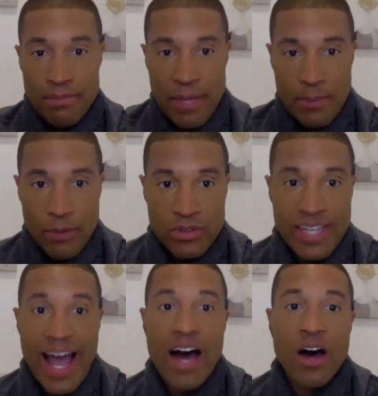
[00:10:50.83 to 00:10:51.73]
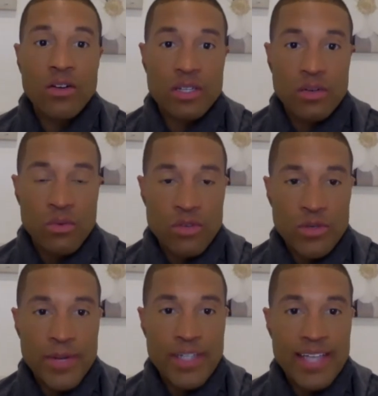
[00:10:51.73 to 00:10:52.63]
people down with
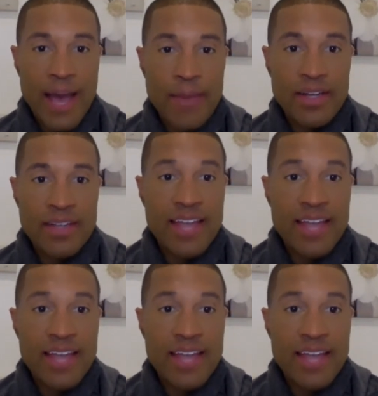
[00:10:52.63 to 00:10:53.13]
respect to happiness.